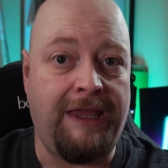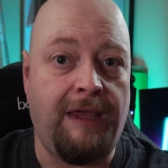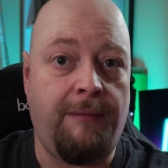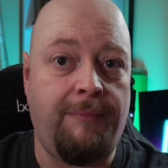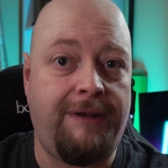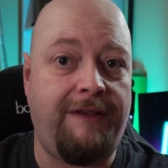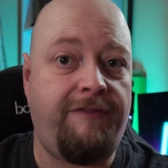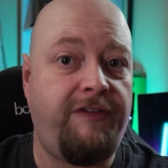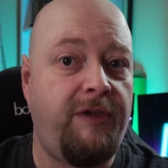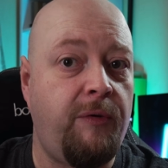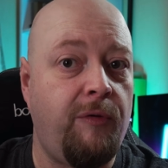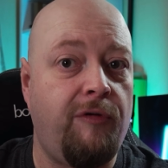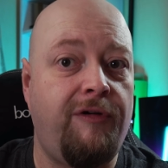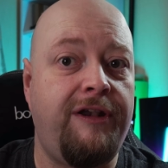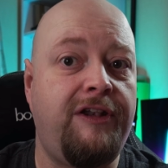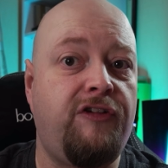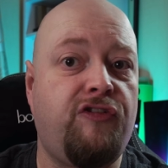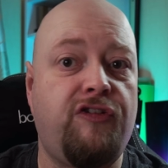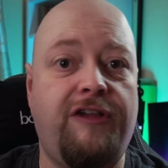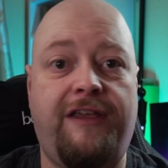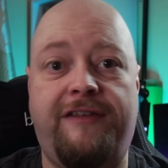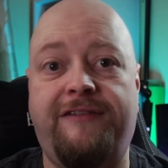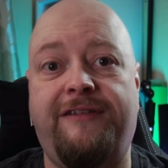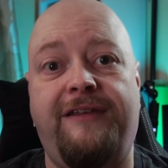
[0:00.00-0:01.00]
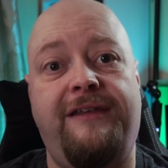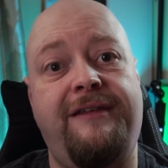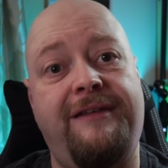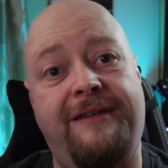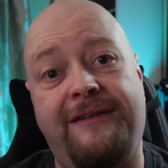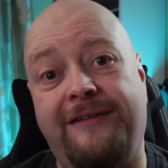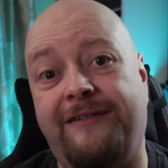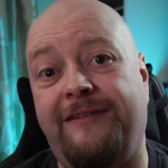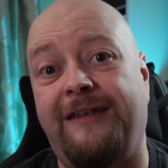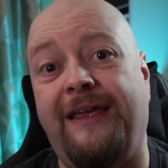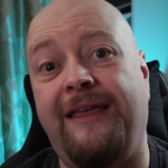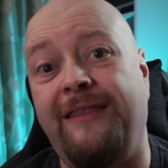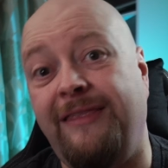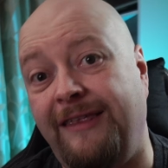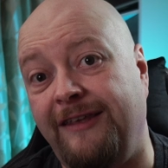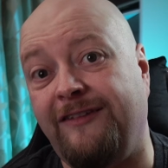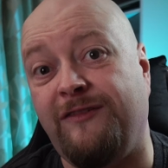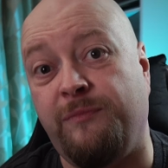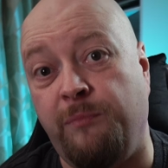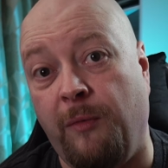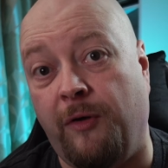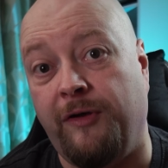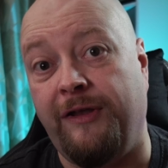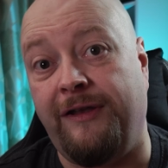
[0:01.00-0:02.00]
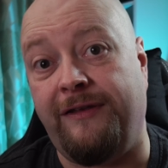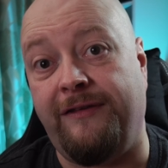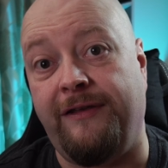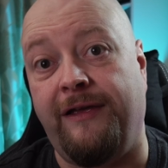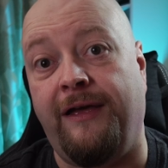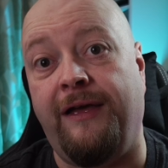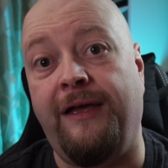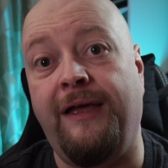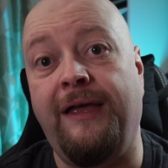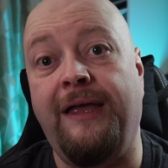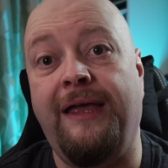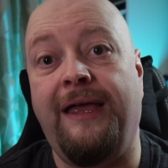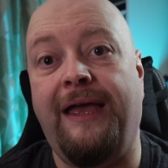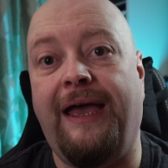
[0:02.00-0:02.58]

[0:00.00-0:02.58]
But if you are interested in, say, this monitor,